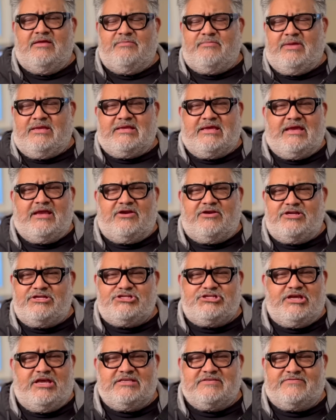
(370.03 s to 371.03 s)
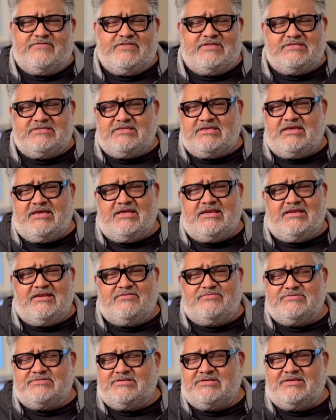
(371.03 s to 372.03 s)
make a hairy chest for this kid. And
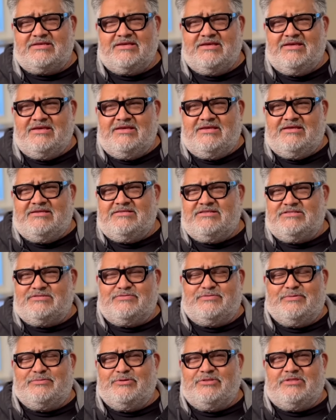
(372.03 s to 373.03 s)
it was like, just remember